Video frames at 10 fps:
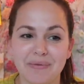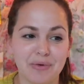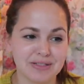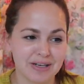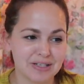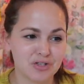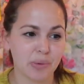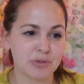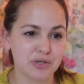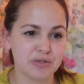once I
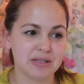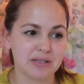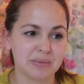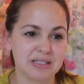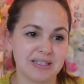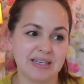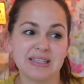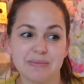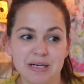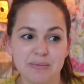stopped using them and didn't
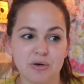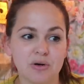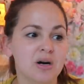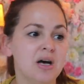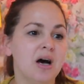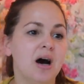need them anymore,